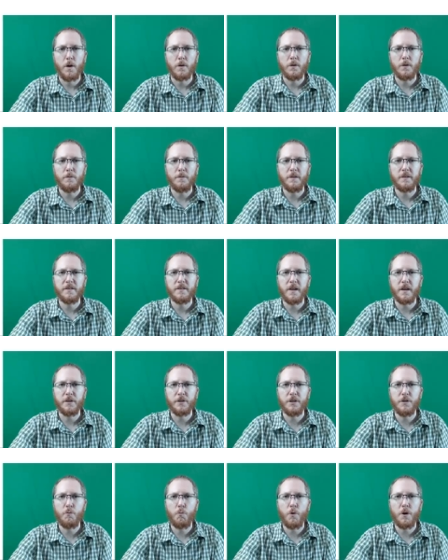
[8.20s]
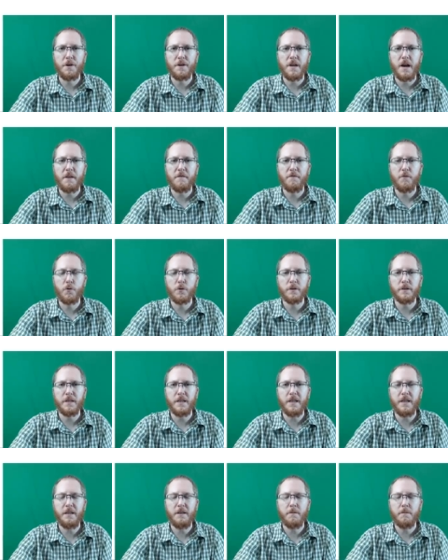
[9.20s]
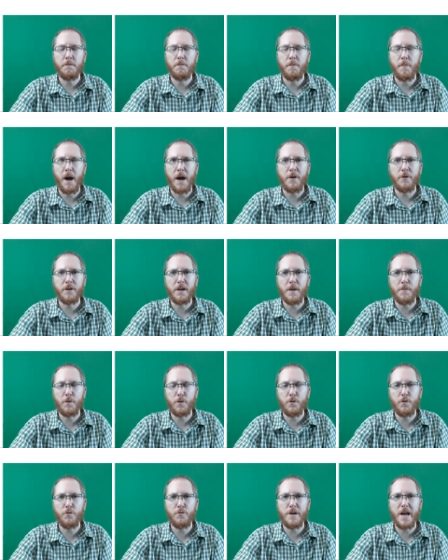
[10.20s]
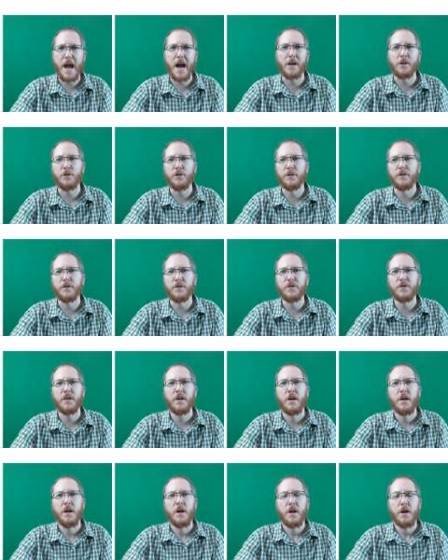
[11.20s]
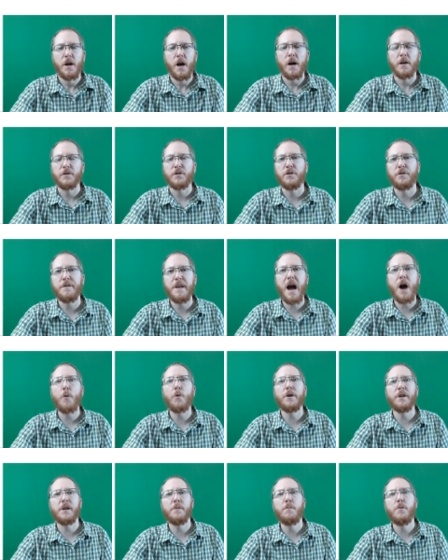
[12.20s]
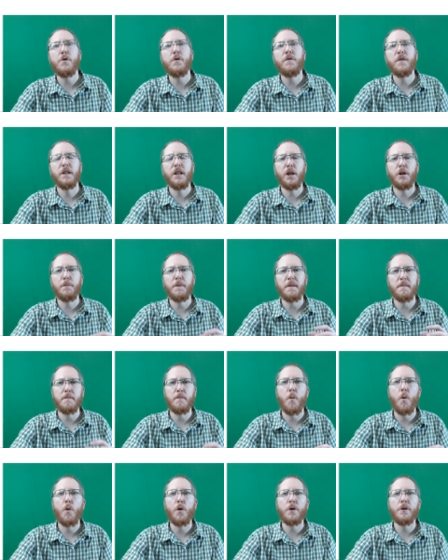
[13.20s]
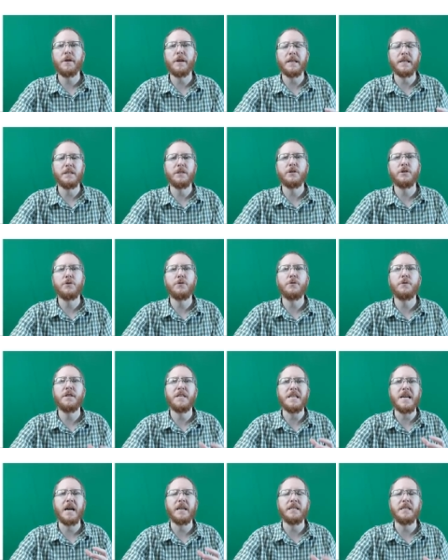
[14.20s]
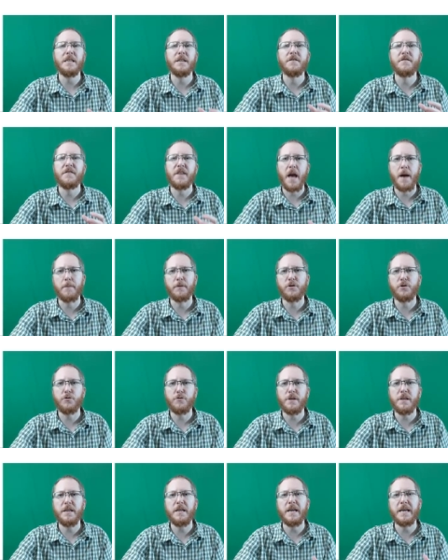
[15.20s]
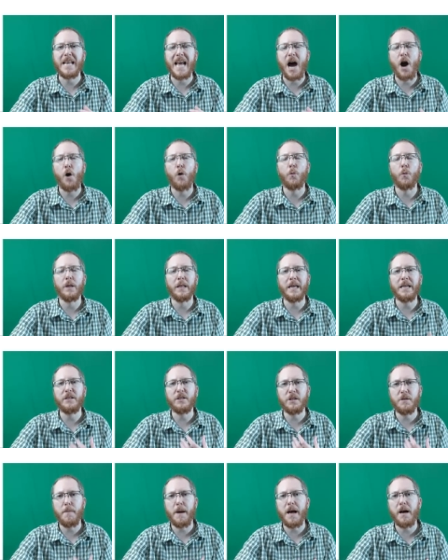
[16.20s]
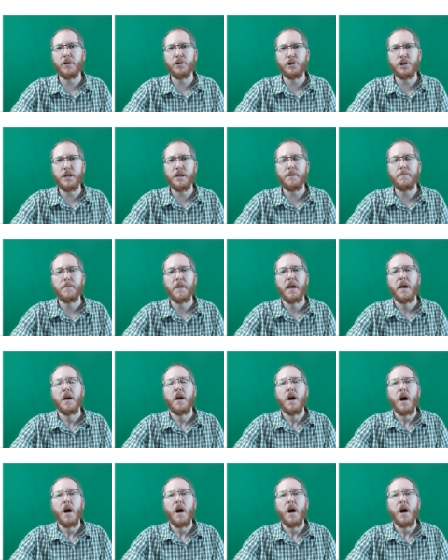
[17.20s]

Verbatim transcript: Welcome to section 1.14, biochemical reactions. Uh, so now we're going to move a little bit more into the idea of chemistry and how it relates to biology.